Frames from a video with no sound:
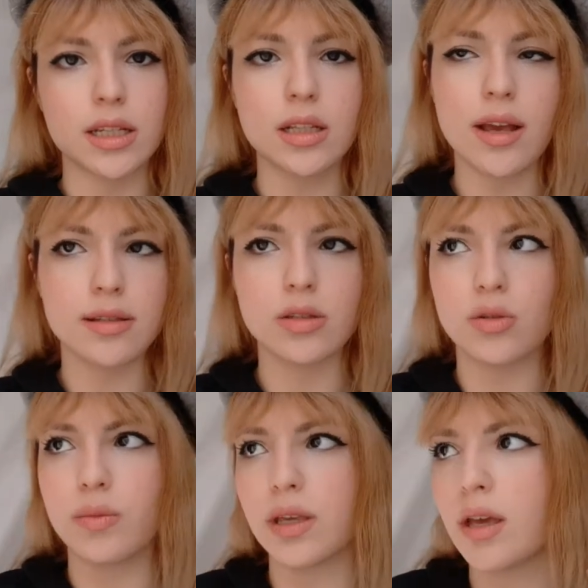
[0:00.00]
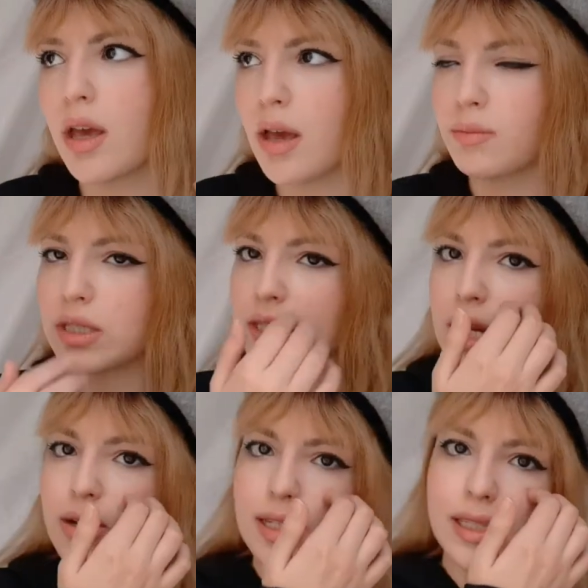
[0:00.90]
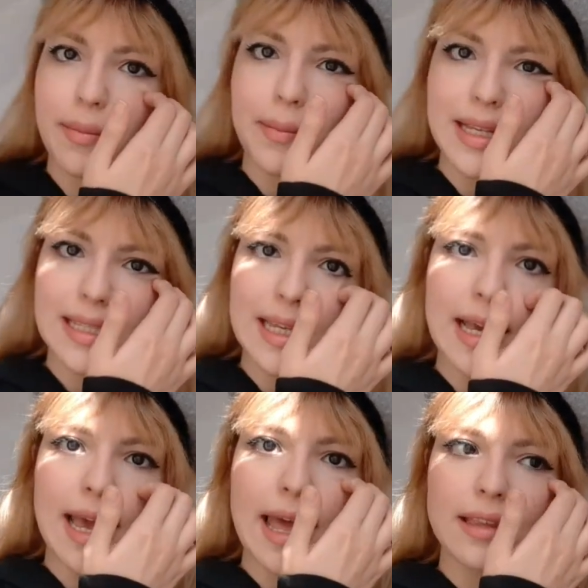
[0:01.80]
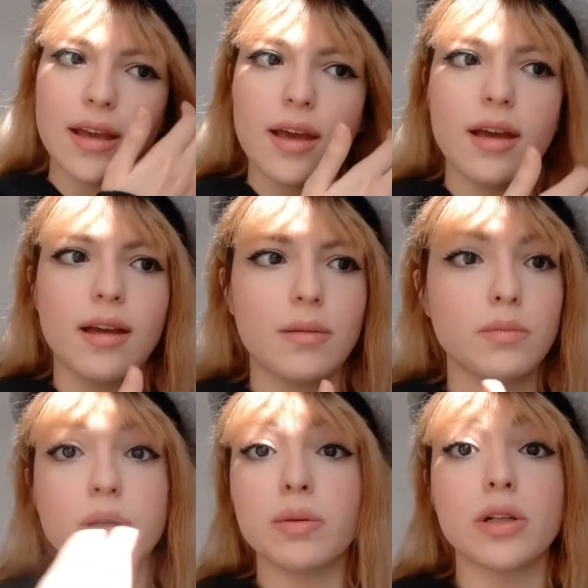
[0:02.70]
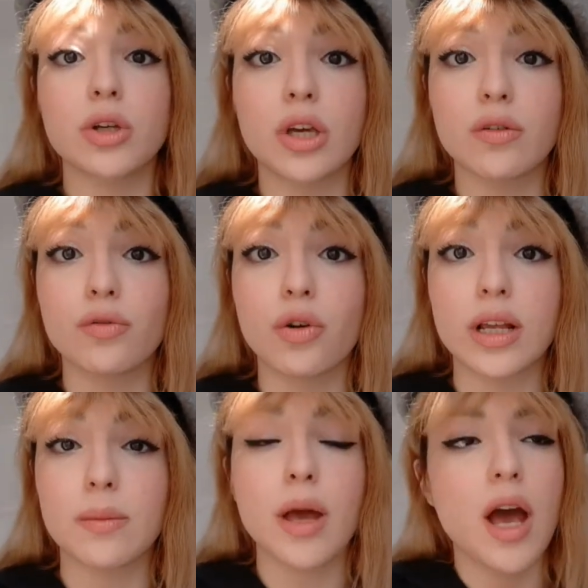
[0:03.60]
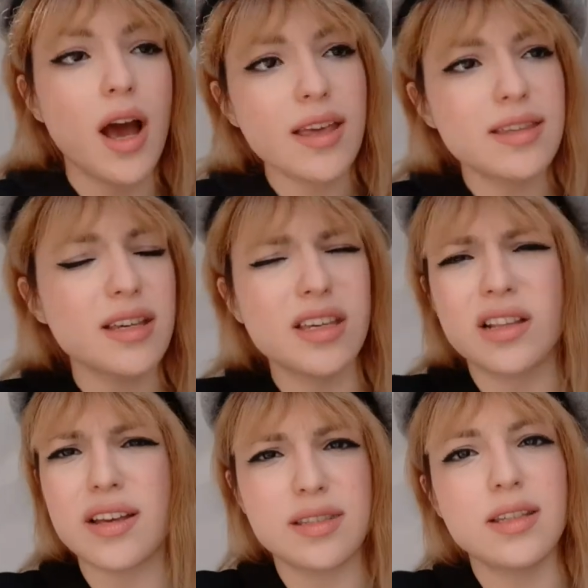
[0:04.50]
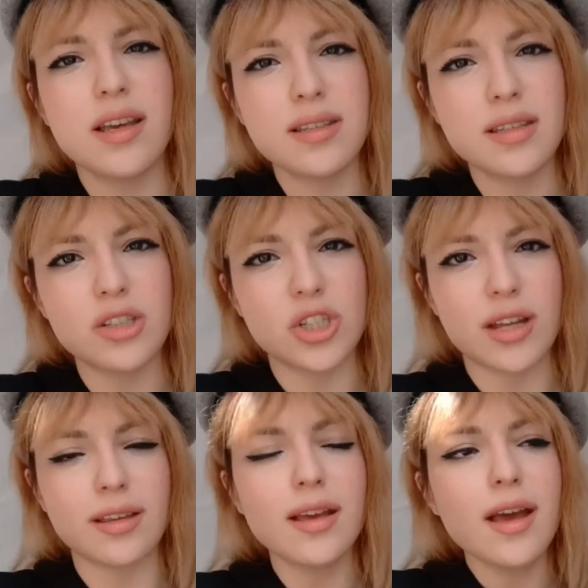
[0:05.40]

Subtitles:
He likes to be mysterious and missing, and people looking for him. I think he likes the attention.